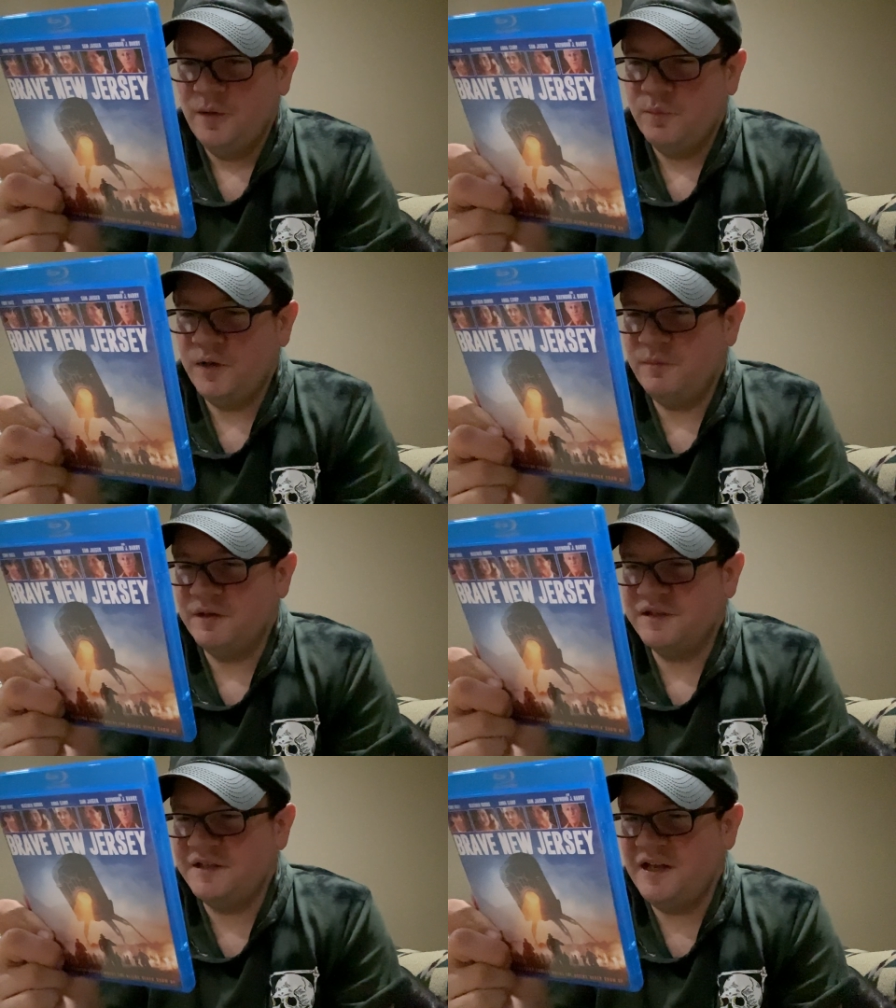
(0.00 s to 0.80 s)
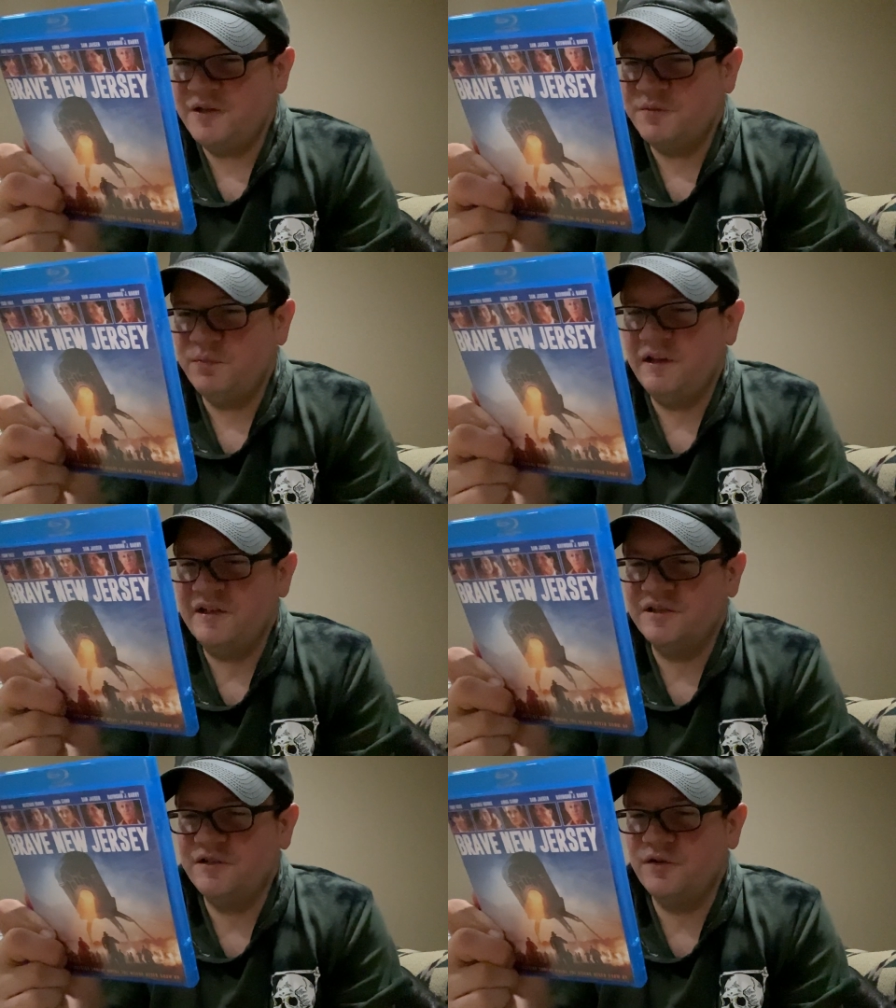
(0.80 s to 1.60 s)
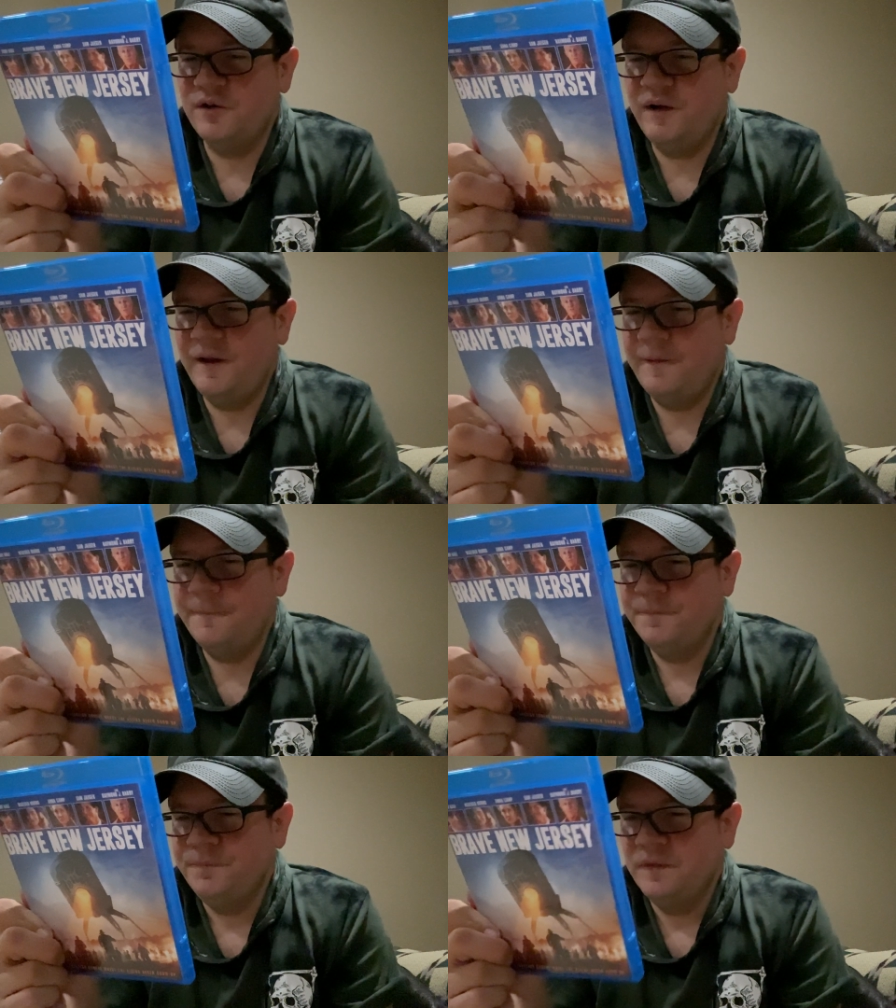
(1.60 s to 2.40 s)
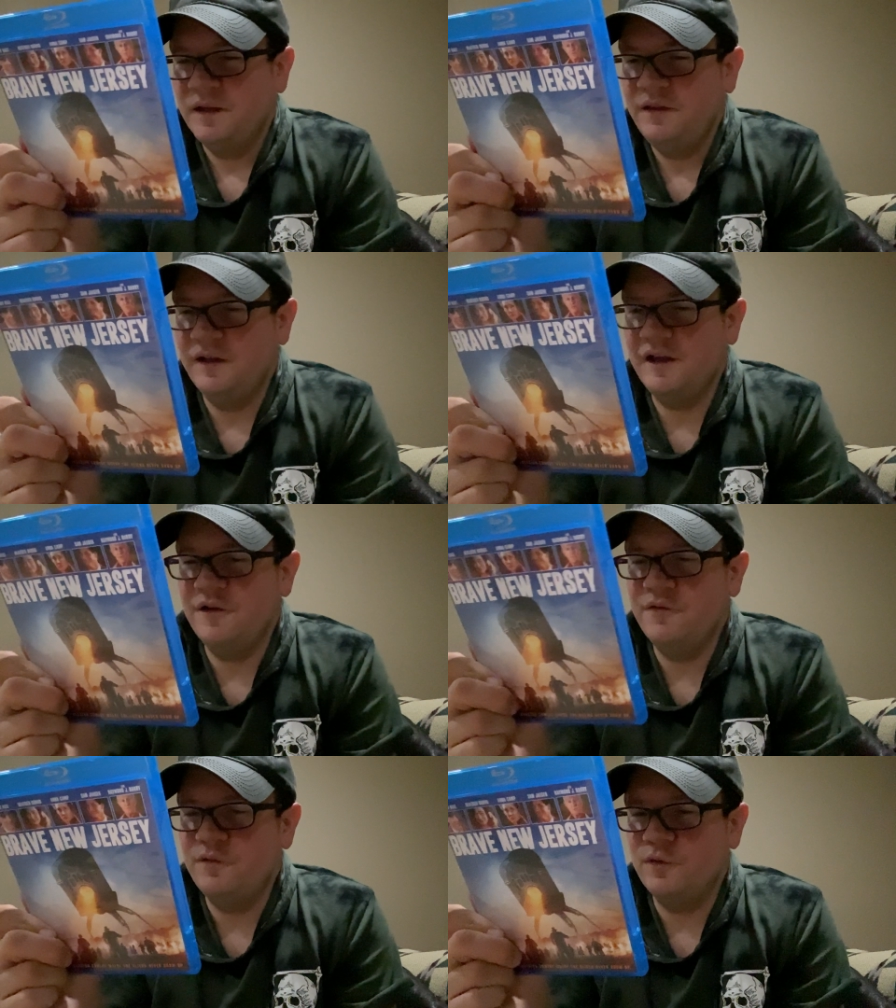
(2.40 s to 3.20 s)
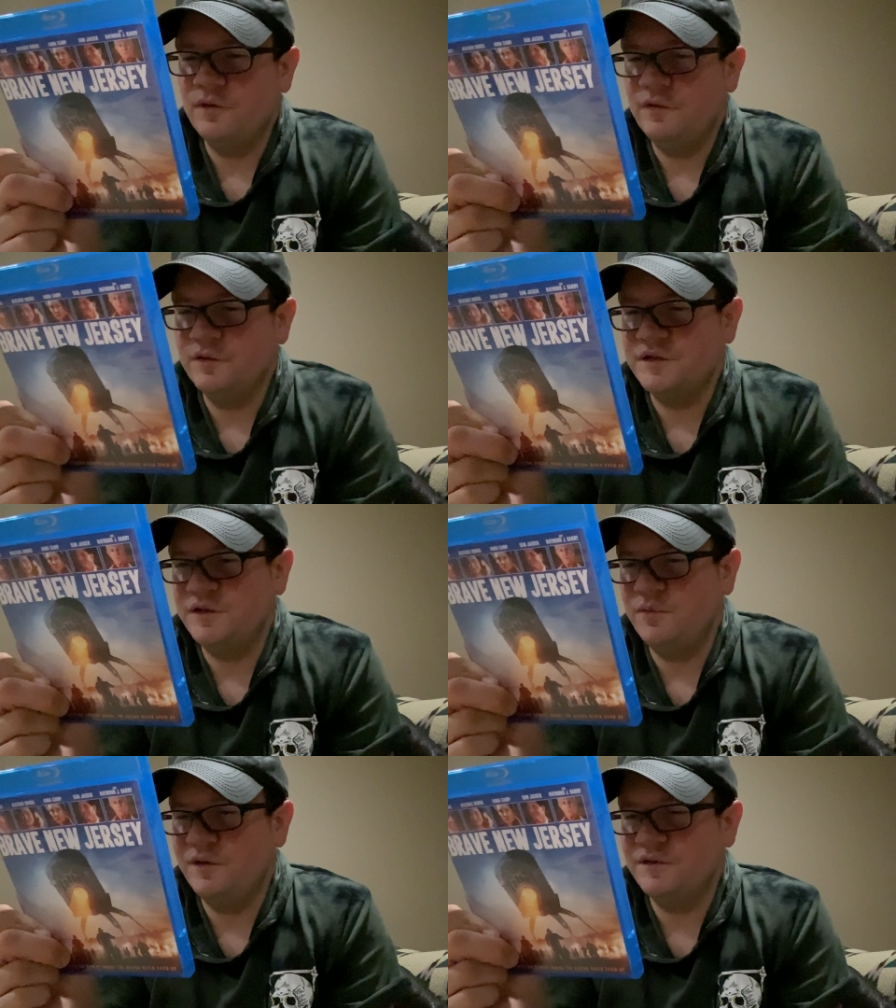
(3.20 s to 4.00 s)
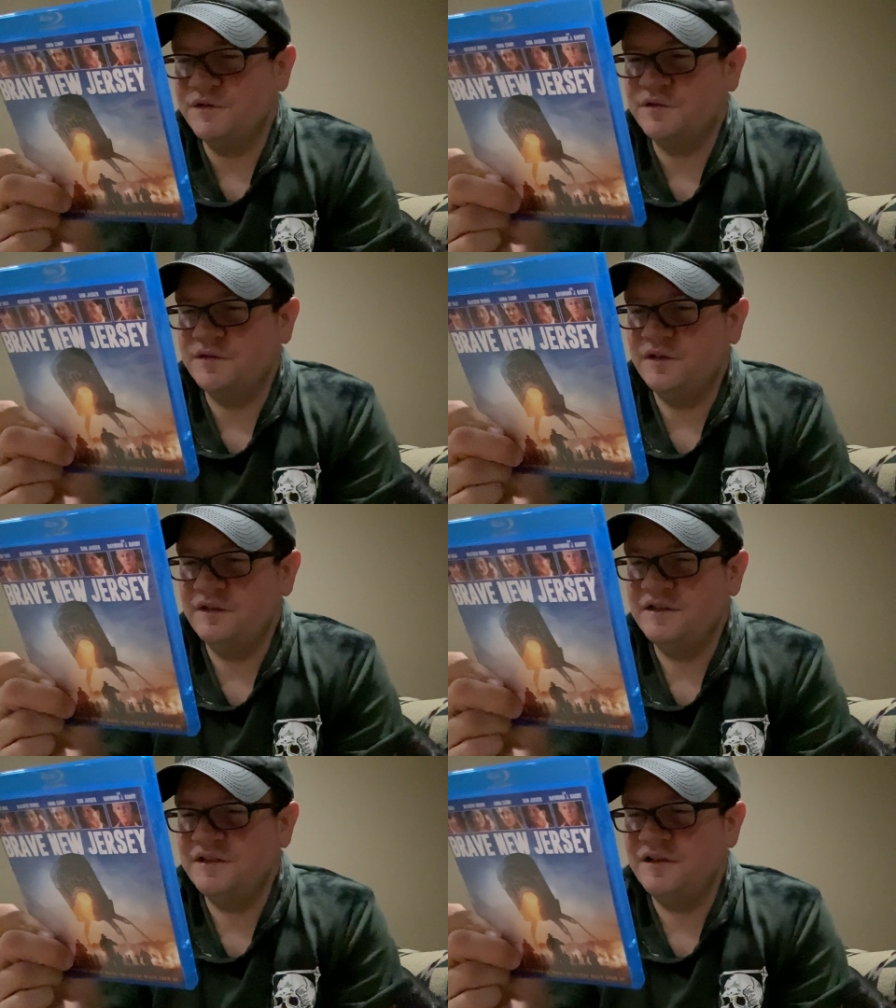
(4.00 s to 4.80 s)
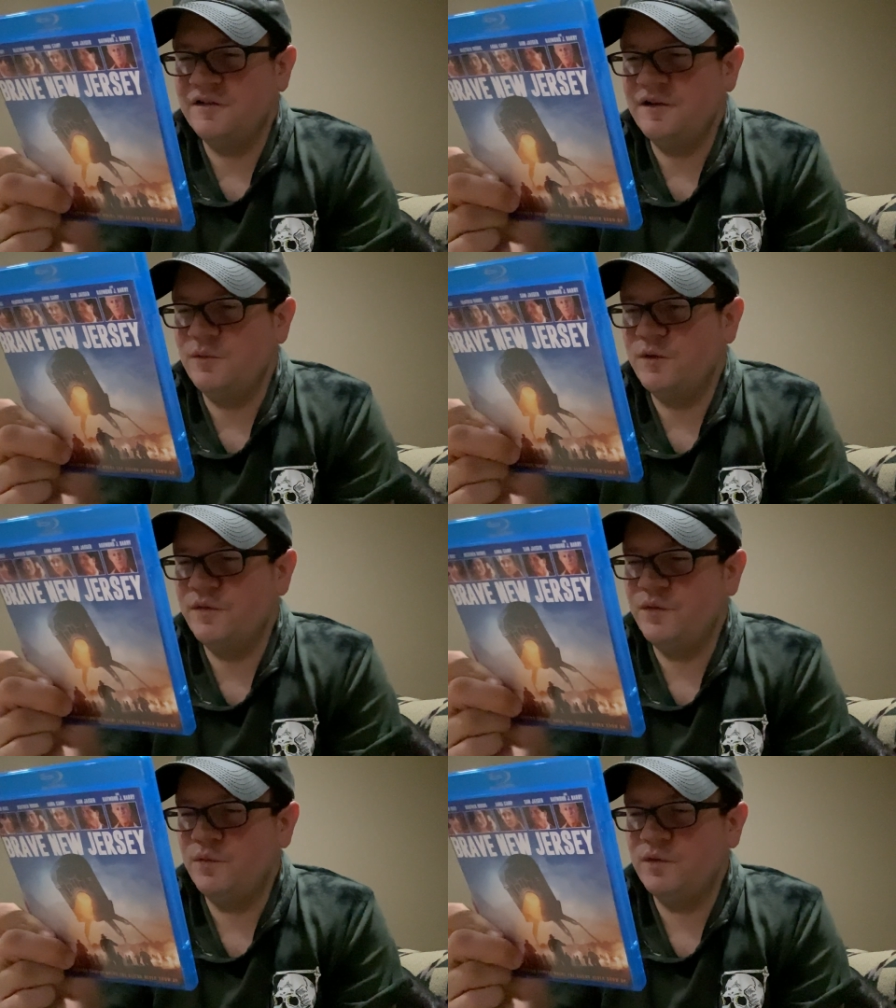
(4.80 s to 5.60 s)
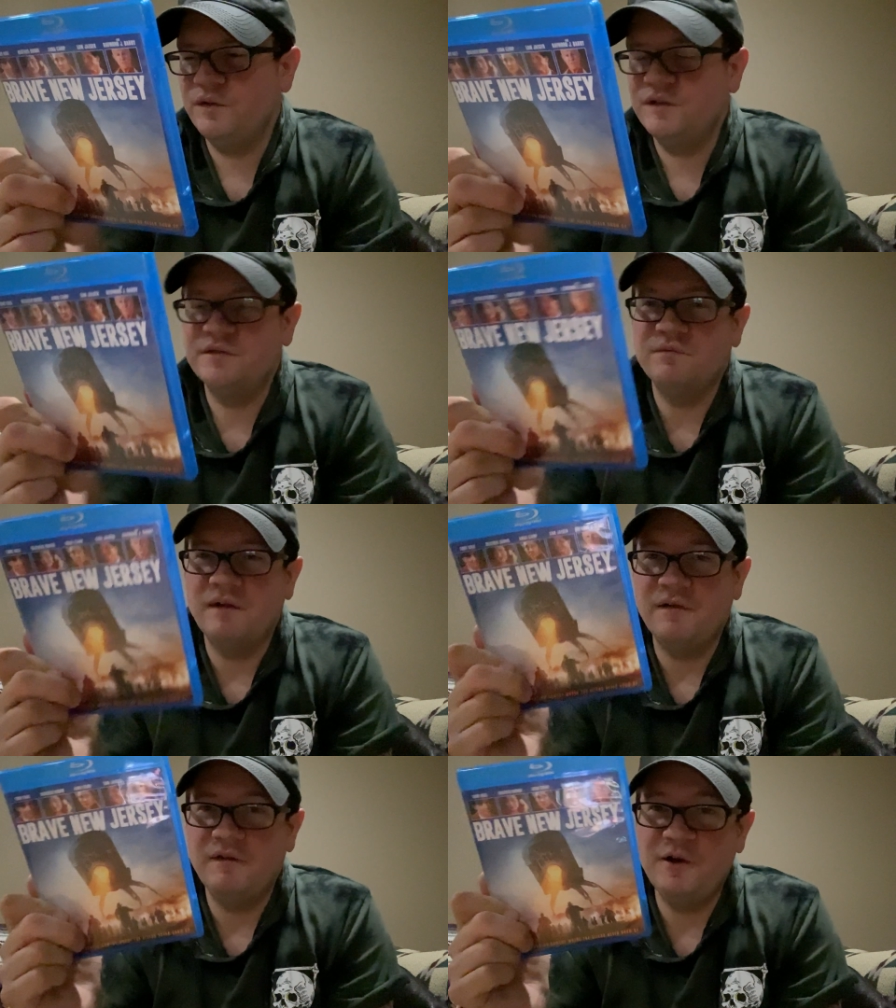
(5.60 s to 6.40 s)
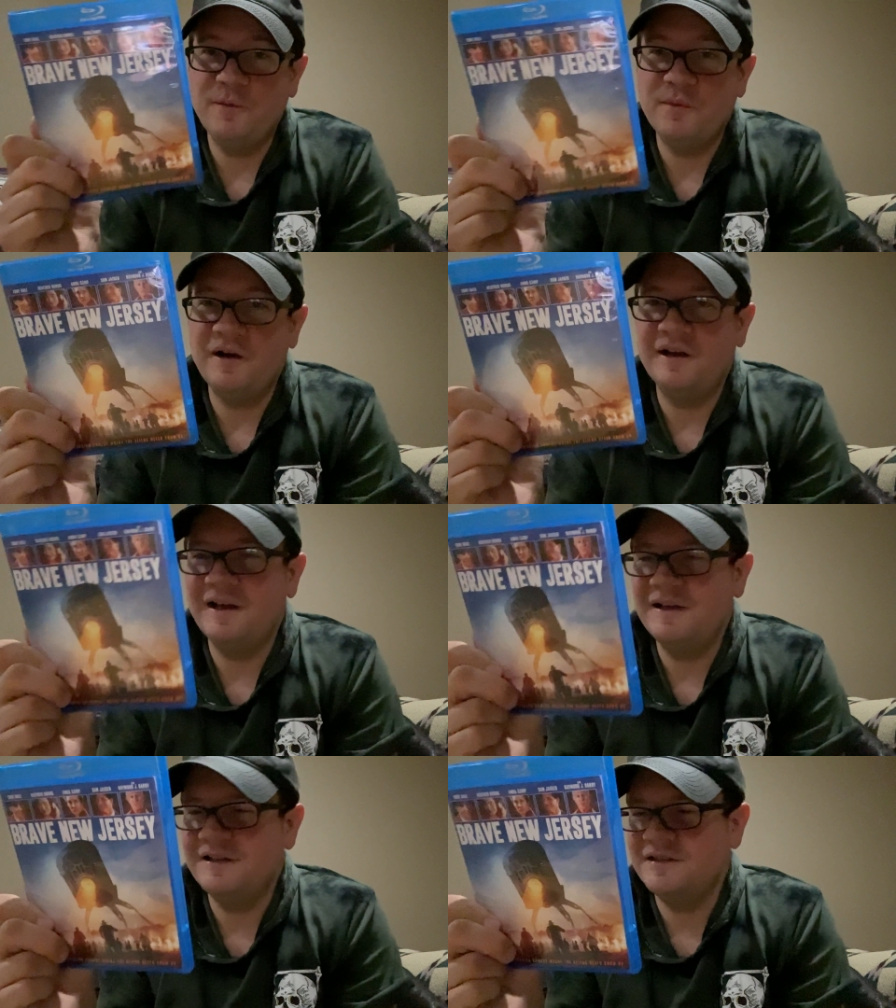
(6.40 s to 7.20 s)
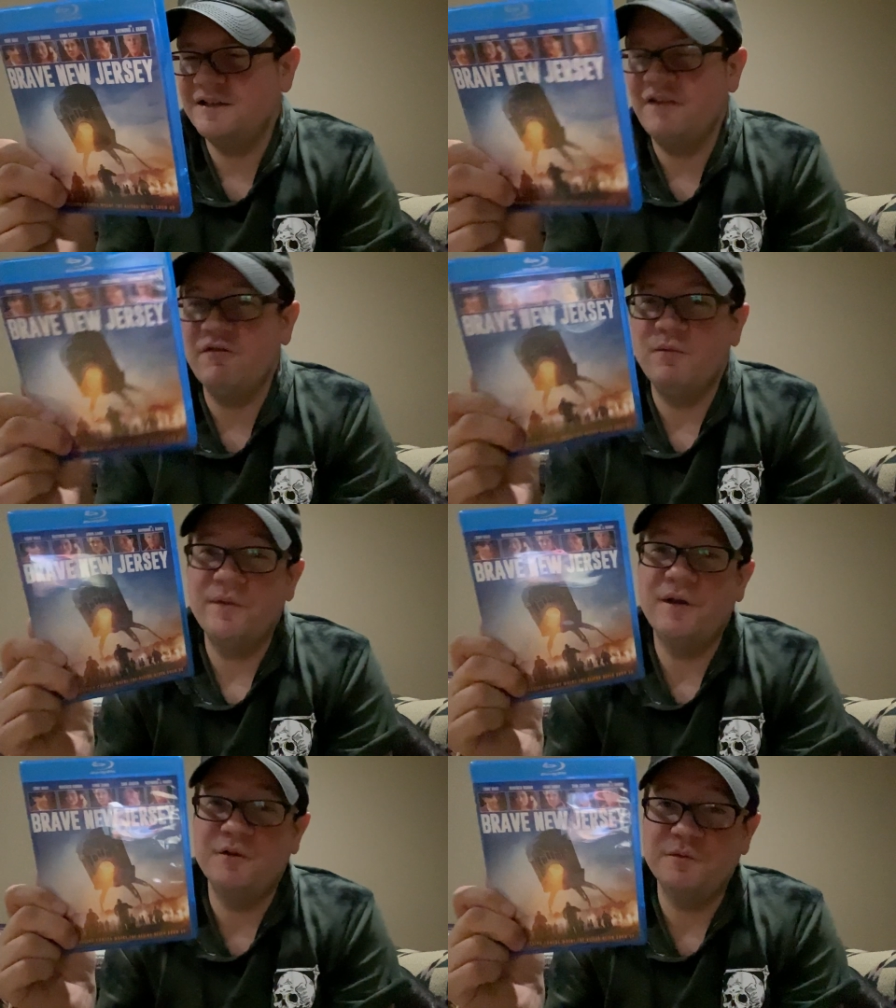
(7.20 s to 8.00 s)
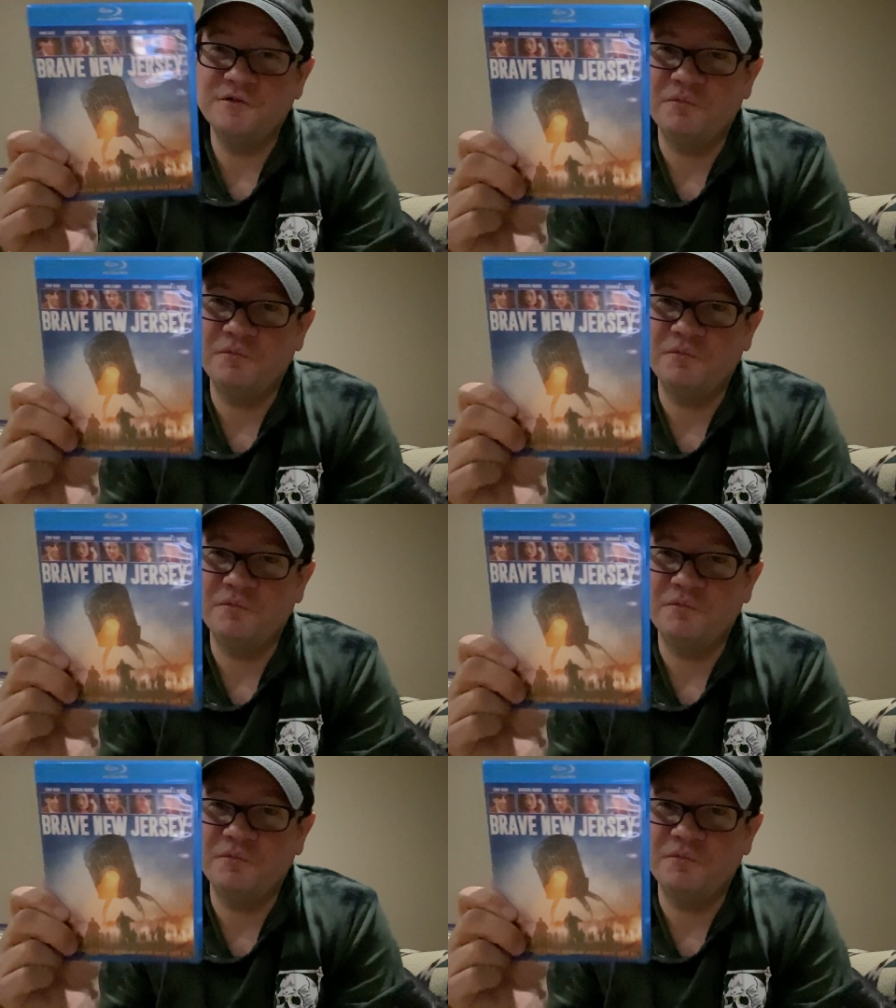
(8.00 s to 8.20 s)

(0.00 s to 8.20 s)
pretty much takes place during the night of or Orson Welles' uh, legendary War of the Worlds ra radio broadcast, and everyone thought it was